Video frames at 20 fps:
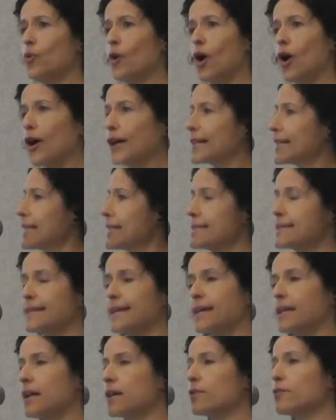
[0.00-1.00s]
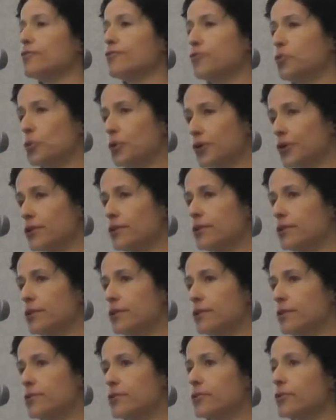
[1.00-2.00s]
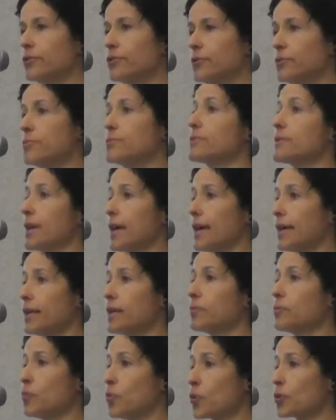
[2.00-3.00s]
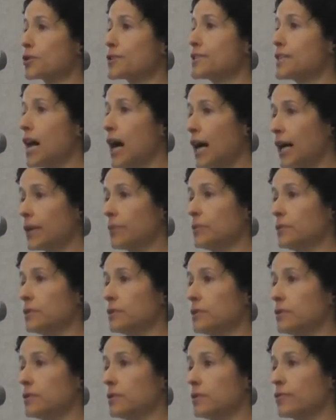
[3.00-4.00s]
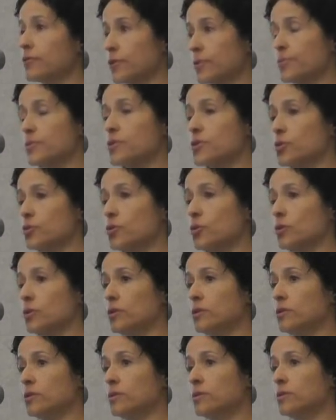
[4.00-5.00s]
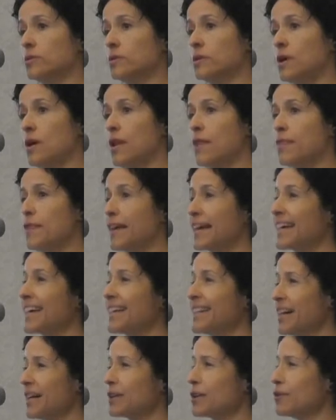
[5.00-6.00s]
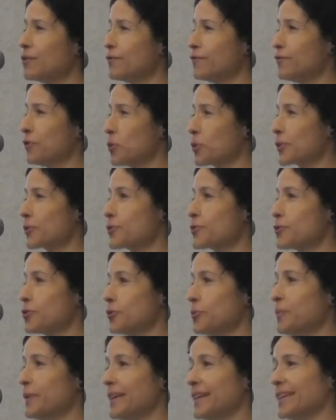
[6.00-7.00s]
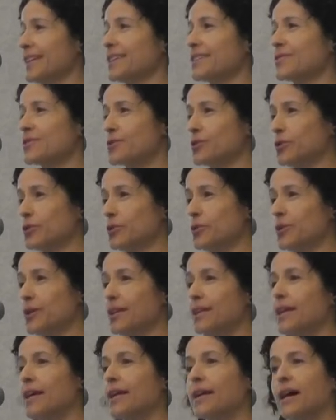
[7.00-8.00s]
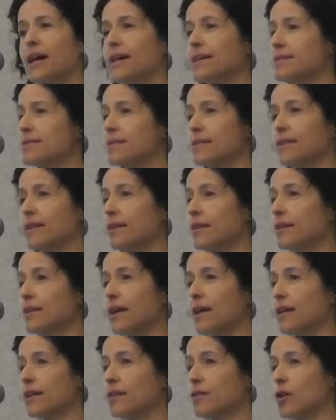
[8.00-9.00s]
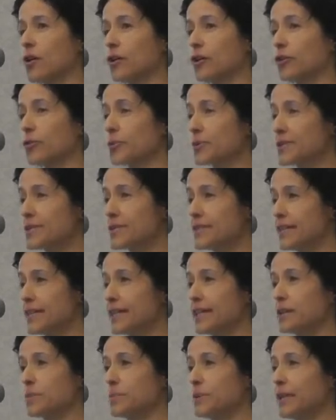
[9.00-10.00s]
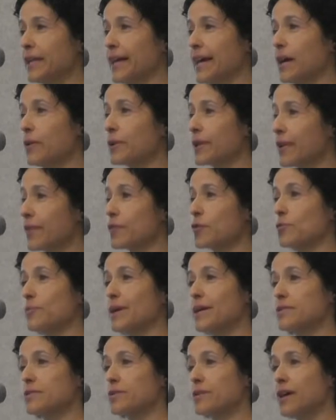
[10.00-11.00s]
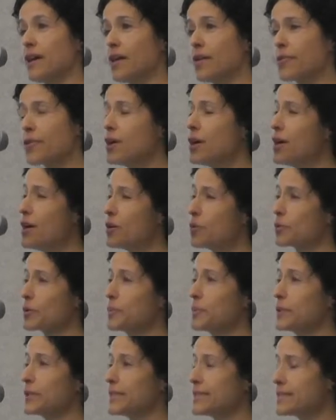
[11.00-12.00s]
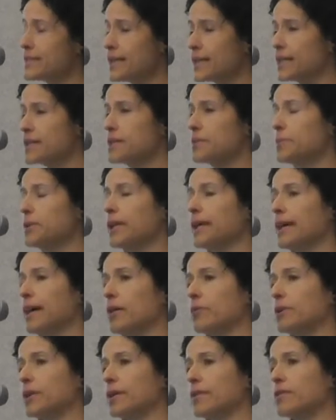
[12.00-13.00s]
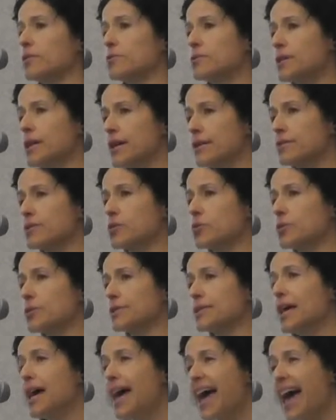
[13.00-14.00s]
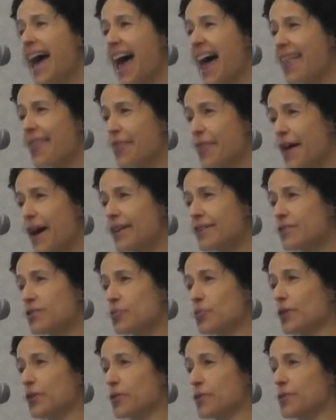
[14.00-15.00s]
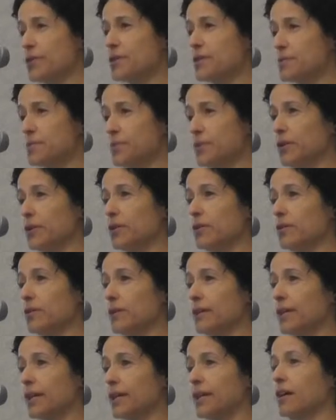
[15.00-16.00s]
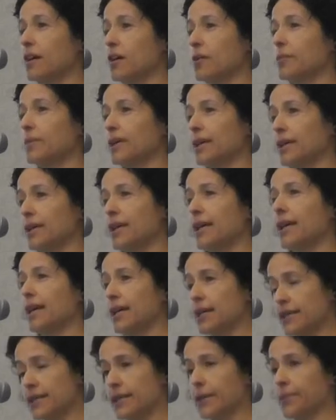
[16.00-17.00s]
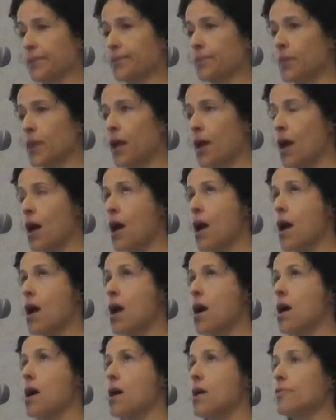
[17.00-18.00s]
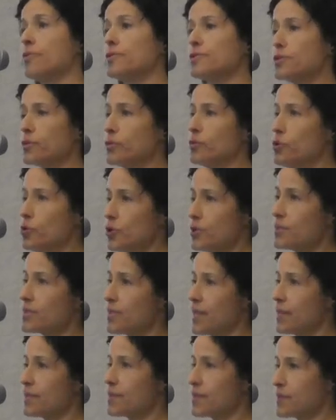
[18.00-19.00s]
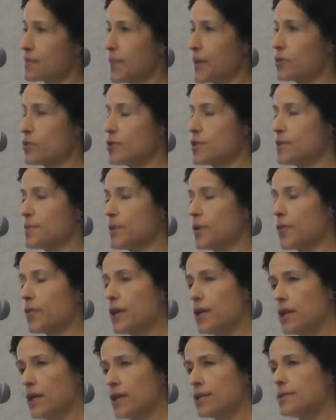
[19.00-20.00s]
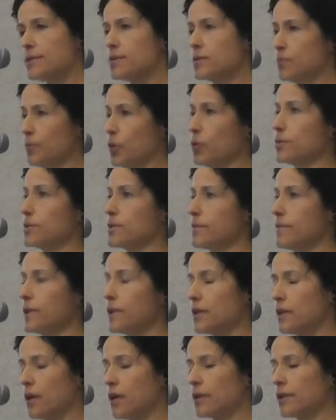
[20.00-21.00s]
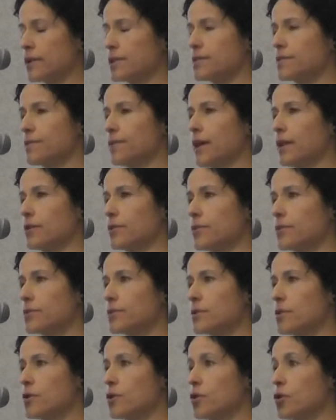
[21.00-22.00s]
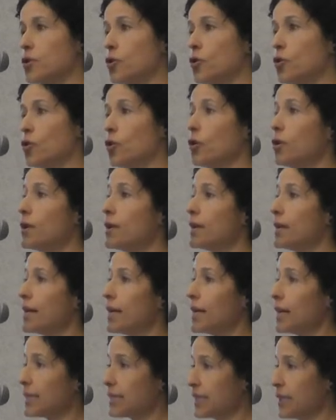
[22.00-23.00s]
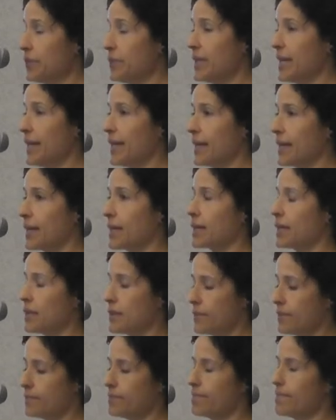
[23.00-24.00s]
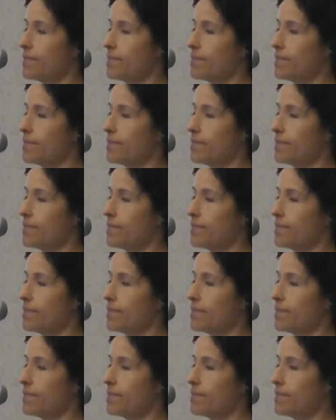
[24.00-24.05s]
Our kids cannot afford to lose any more time from school. They cannot afford to be excluded and isolated any longer. We're seeing it play out in their mental health. We're seeing it play out in their test scores. And that is where this bill can come in handy. The Solutions Not Suspensions bill, the nuts and bolts of it are as follows. Eliminating